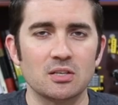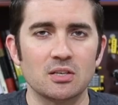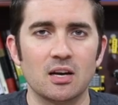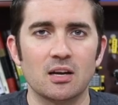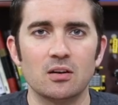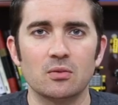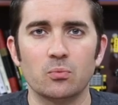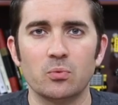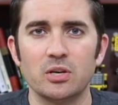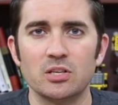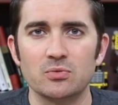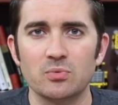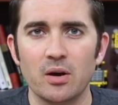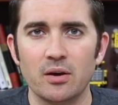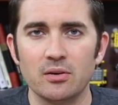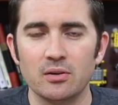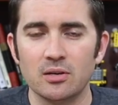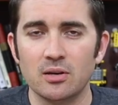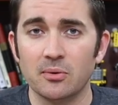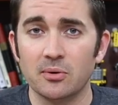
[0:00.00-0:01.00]
on kind of which
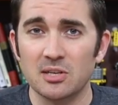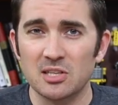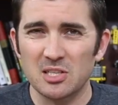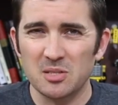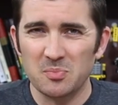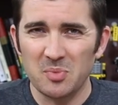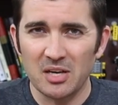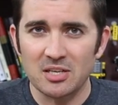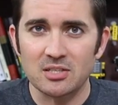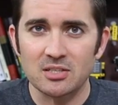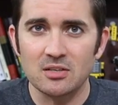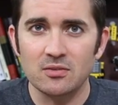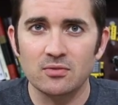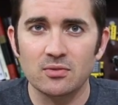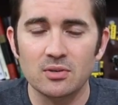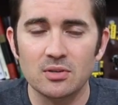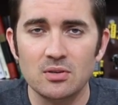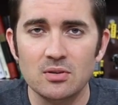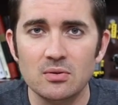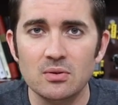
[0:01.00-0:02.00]
route you're going, especially
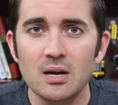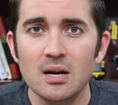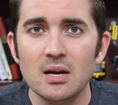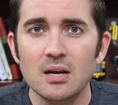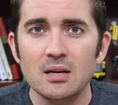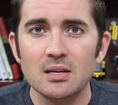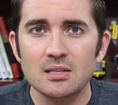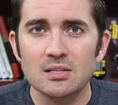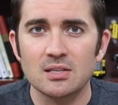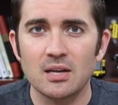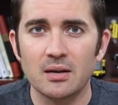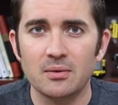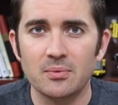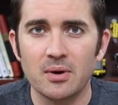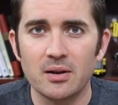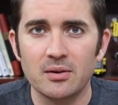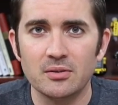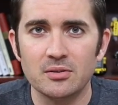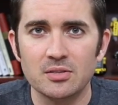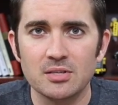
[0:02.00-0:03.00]
for you side
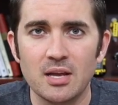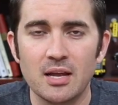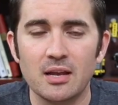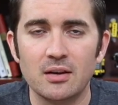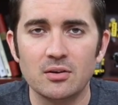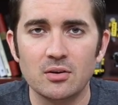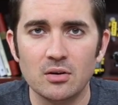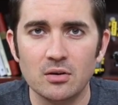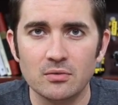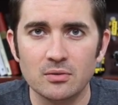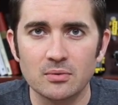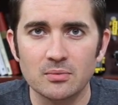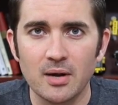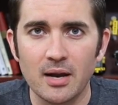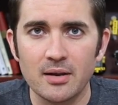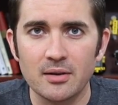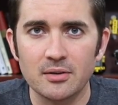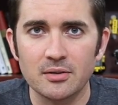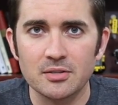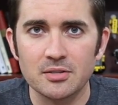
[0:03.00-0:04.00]
writers and
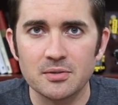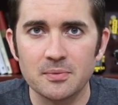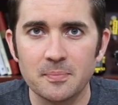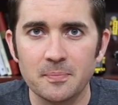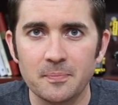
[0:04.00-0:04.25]
overwriters.